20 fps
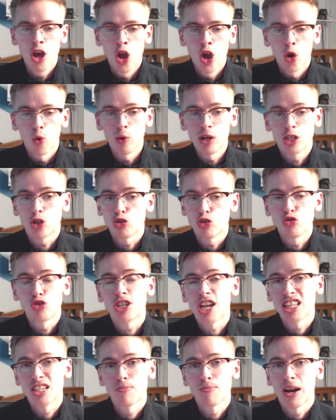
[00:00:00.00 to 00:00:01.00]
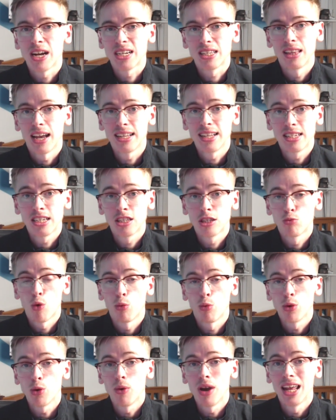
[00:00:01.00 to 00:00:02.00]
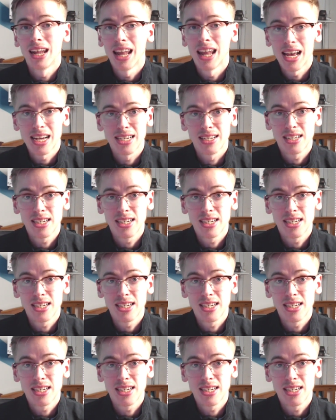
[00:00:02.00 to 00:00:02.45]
we're 2 centre-backs light as to what we were last